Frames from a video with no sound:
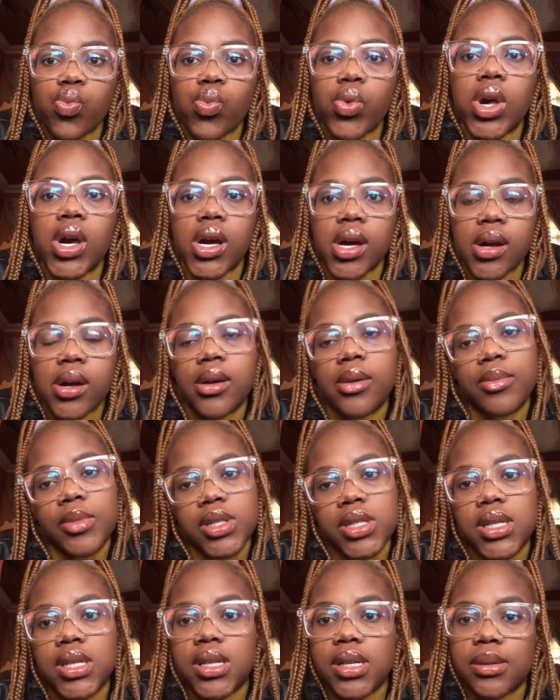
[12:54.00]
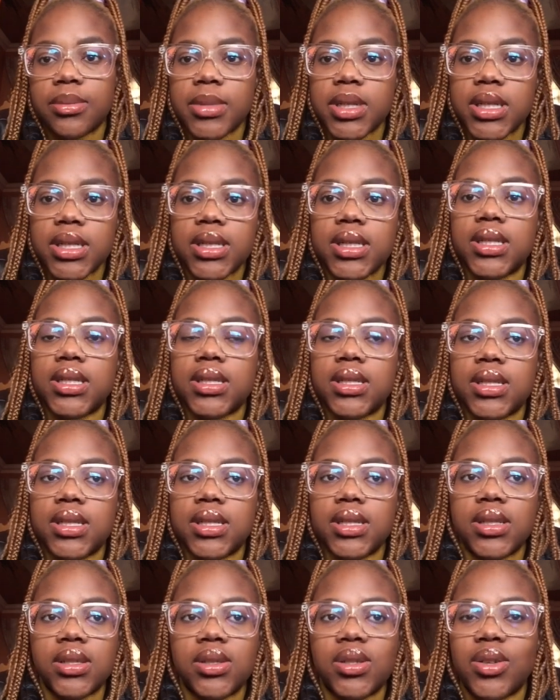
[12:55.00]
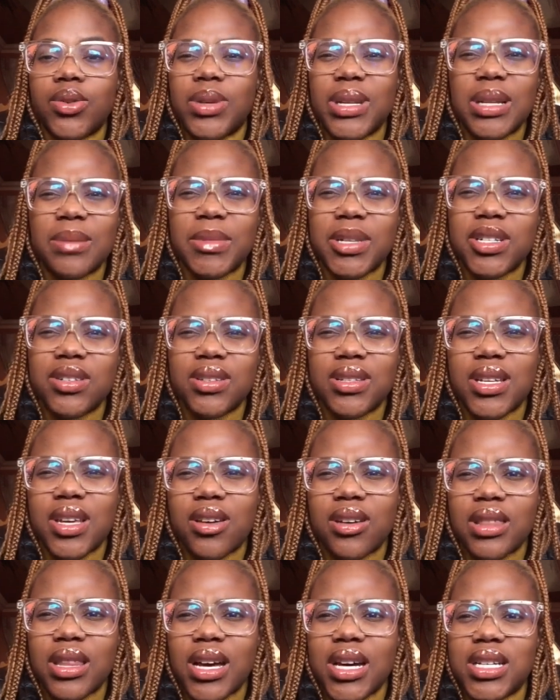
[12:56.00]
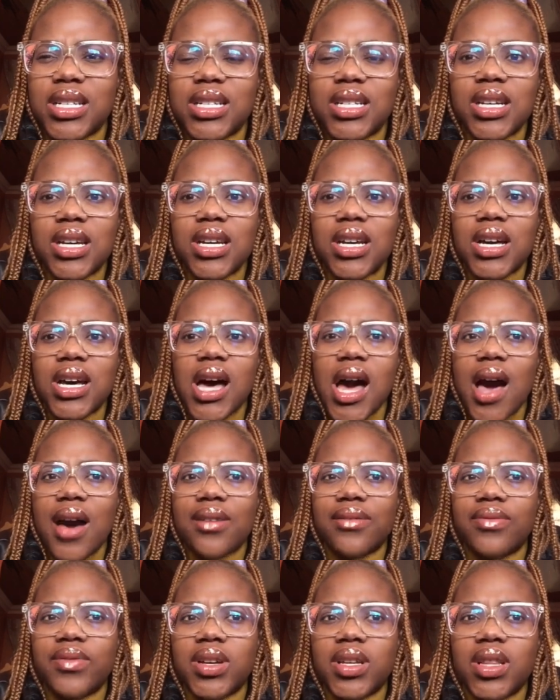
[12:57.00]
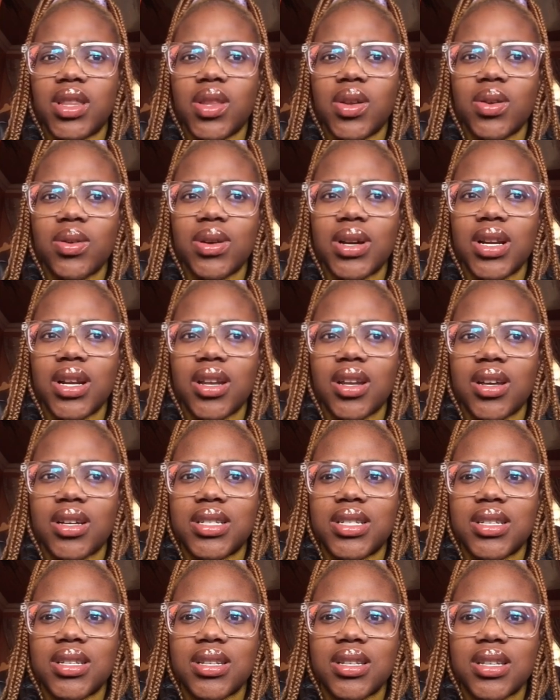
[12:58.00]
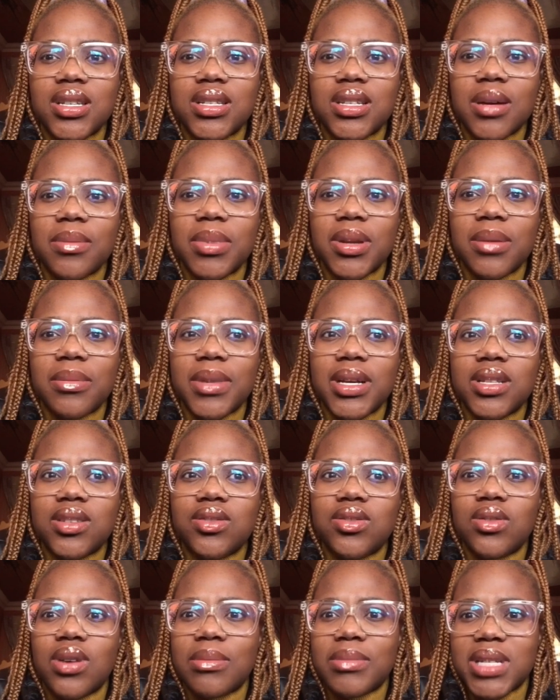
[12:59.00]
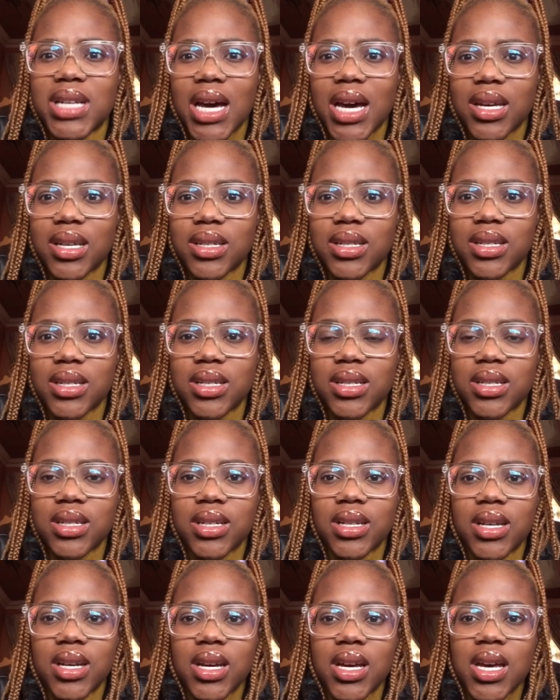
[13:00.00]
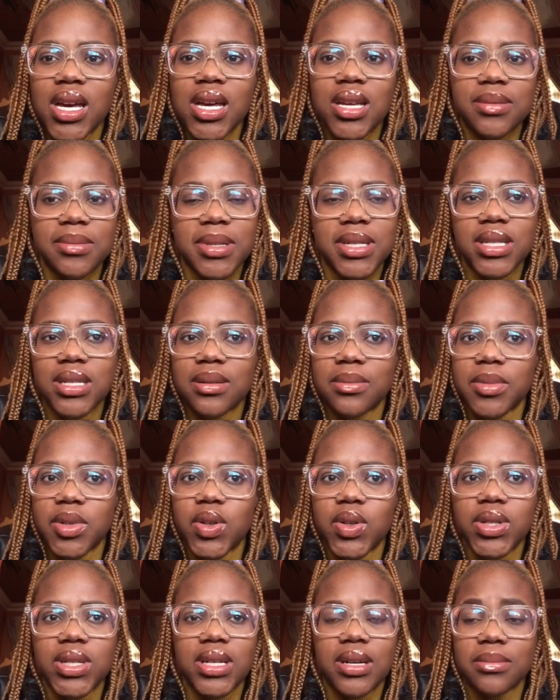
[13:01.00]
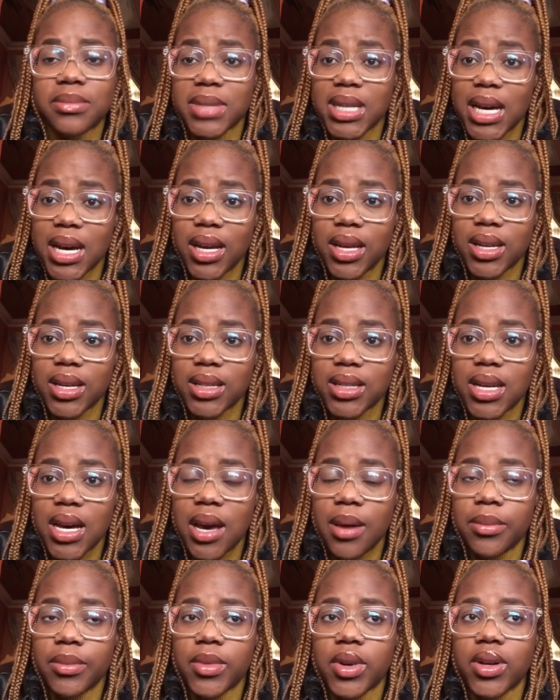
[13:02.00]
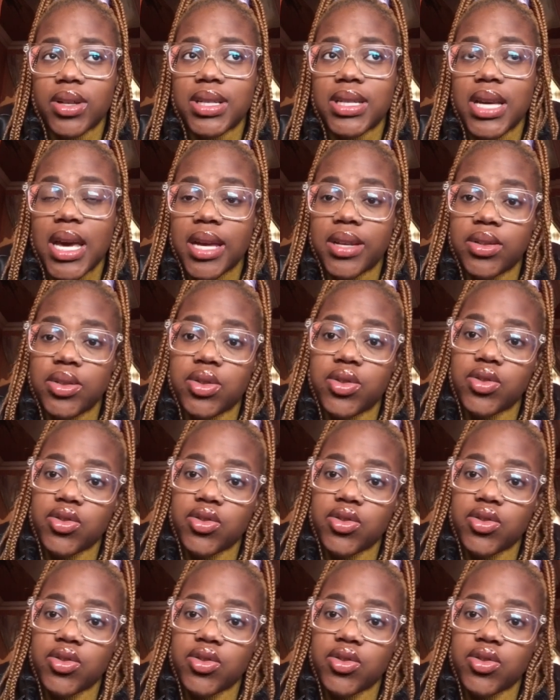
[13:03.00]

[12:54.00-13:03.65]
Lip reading: Yeah, emotionally I'm good. There's not really much to say on that. I've been through a lot these couple of months, so I'm tired. As much as I'm good, I'm tired. I'm not as